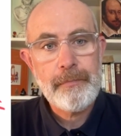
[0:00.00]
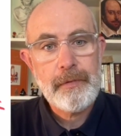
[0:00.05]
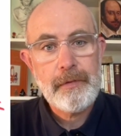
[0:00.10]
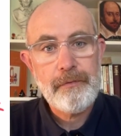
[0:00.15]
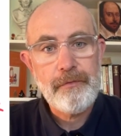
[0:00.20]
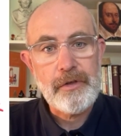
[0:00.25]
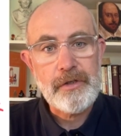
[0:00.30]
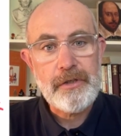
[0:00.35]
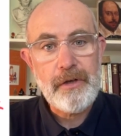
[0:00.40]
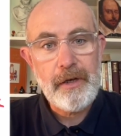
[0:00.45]

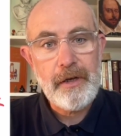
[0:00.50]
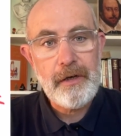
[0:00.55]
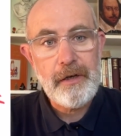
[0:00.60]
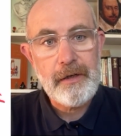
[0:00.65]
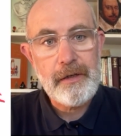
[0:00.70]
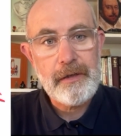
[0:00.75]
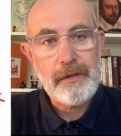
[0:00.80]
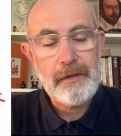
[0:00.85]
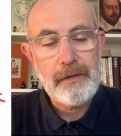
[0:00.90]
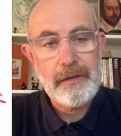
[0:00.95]
For
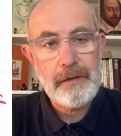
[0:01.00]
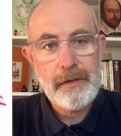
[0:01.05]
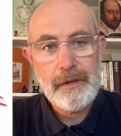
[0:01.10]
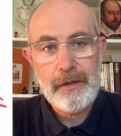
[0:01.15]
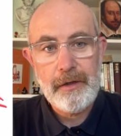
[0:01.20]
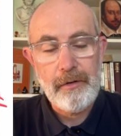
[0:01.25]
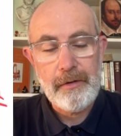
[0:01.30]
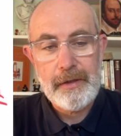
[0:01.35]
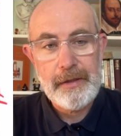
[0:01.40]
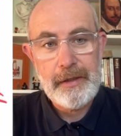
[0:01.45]
Shylock,
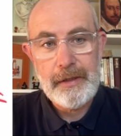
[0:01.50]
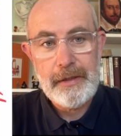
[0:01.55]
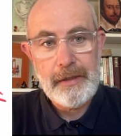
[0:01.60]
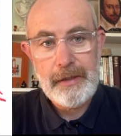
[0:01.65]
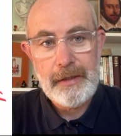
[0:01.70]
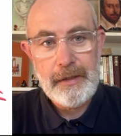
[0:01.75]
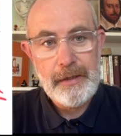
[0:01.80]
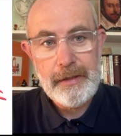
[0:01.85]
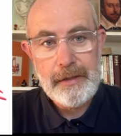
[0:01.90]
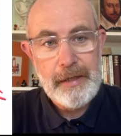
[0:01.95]

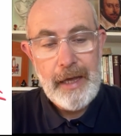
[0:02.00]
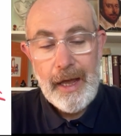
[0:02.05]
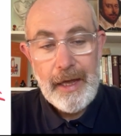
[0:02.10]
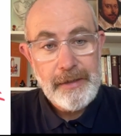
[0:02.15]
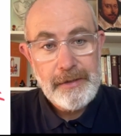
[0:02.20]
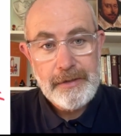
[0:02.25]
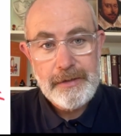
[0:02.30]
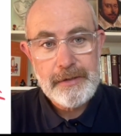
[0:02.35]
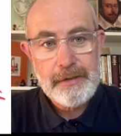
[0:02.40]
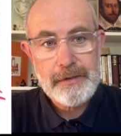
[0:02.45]
he
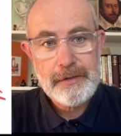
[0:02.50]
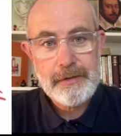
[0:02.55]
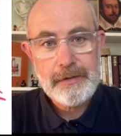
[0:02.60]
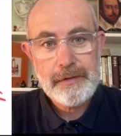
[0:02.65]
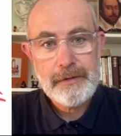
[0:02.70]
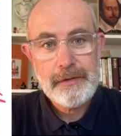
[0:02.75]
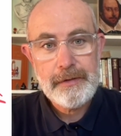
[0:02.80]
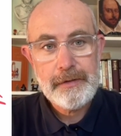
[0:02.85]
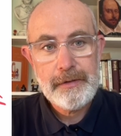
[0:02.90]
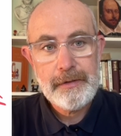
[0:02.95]
can't,
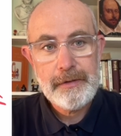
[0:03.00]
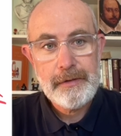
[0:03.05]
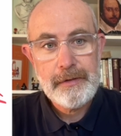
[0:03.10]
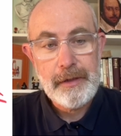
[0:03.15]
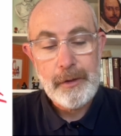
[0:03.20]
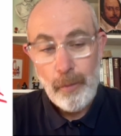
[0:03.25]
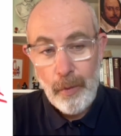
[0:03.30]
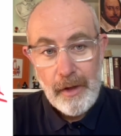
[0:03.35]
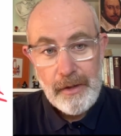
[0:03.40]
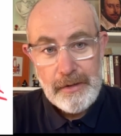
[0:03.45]

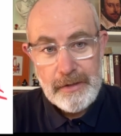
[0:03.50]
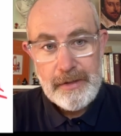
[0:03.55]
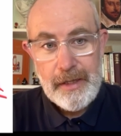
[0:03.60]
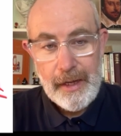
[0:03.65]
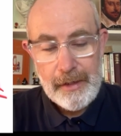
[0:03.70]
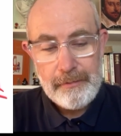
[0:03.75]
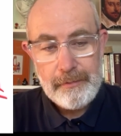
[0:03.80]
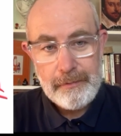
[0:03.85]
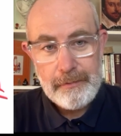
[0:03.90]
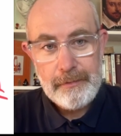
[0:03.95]
he wants
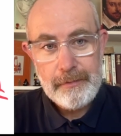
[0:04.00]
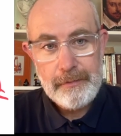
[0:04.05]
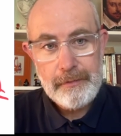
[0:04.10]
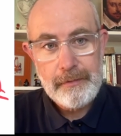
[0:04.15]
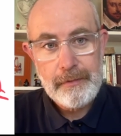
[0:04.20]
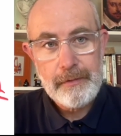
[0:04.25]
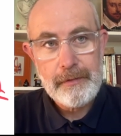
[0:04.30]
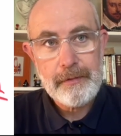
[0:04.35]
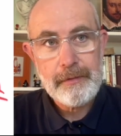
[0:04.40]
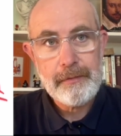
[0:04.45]
that
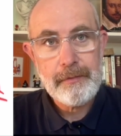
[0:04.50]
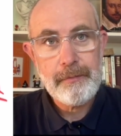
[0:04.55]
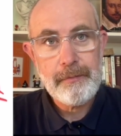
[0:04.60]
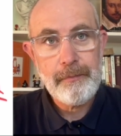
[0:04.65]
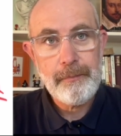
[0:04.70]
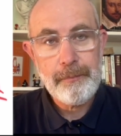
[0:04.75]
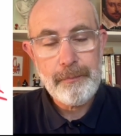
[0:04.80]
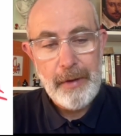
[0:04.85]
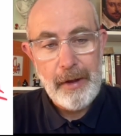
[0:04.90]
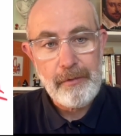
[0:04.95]

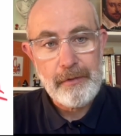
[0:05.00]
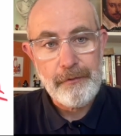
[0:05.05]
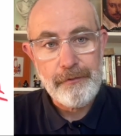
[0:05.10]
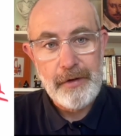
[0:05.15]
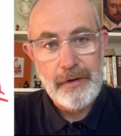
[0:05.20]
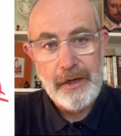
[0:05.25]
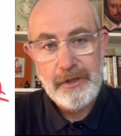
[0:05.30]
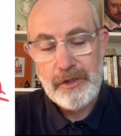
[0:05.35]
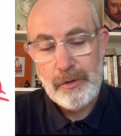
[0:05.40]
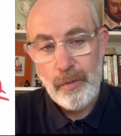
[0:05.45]
pound of
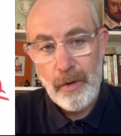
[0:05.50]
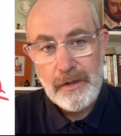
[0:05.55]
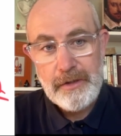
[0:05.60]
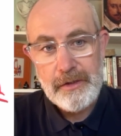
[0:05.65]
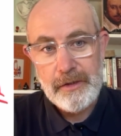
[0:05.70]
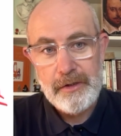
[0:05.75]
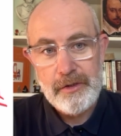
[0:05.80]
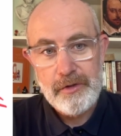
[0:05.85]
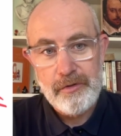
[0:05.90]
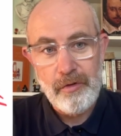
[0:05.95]
flesh. He wants
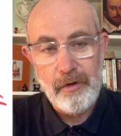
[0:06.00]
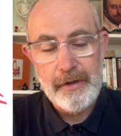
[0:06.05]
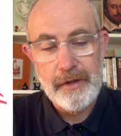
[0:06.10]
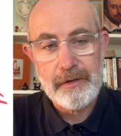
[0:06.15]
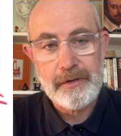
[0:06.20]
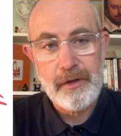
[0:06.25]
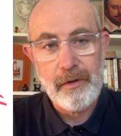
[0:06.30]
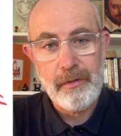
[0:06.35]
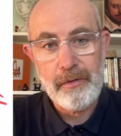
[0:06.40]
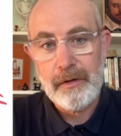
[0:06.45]
to destroy
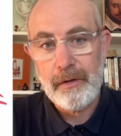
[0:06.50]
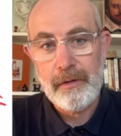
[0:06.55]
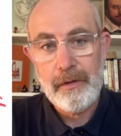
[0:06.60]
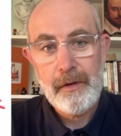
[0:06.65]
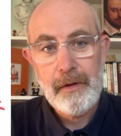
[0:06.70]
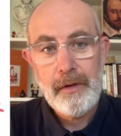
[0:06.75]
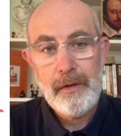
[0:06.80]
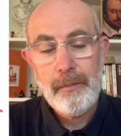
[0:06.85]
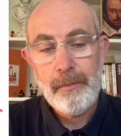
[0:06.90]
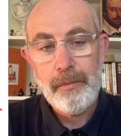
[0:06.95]
Antonio.
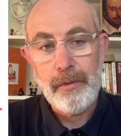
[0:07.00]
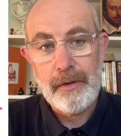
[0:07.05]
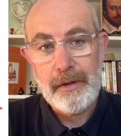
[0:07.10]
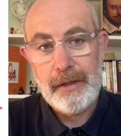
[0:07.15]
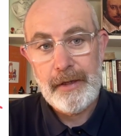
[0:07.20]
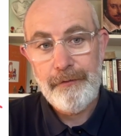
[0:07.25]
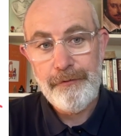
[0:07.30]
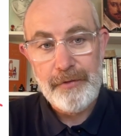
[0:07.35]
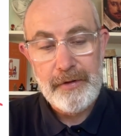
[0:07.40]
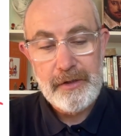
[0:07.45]
But
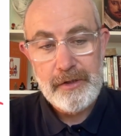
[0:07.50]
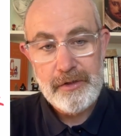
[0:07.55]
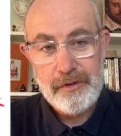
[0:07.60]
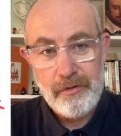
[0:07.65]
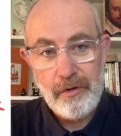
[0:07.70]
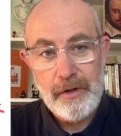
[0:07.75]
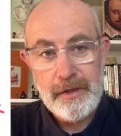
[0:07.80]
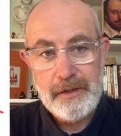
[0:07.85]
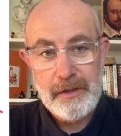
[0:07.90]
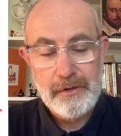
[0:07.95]
if he
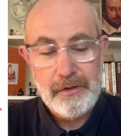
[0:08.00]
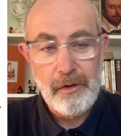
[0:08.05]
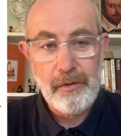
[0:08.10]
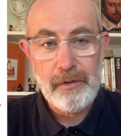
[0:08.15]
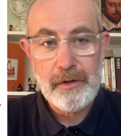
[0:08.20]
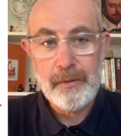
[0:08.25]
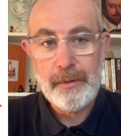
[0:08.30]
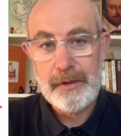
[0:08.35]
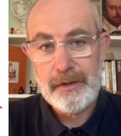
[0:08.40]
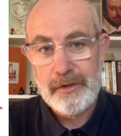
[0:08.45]
destroys
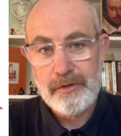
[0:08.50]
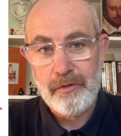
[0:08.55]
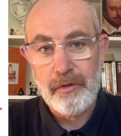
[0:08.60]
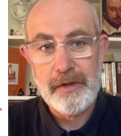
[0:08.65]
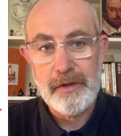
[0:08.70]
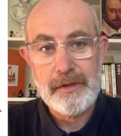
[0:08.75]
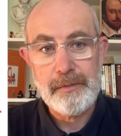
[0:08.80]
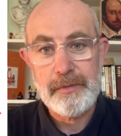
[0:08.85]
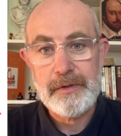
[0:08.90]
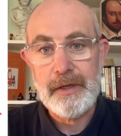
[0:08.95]
Antonio, he
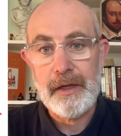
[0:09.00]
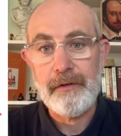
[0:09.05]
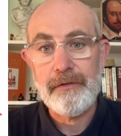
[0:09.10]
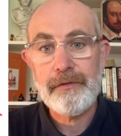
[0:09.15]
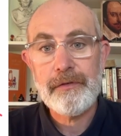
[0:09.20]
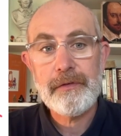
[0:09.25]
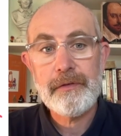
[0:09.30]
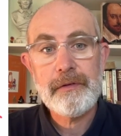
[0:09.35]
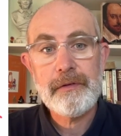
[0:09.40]
destroys himself.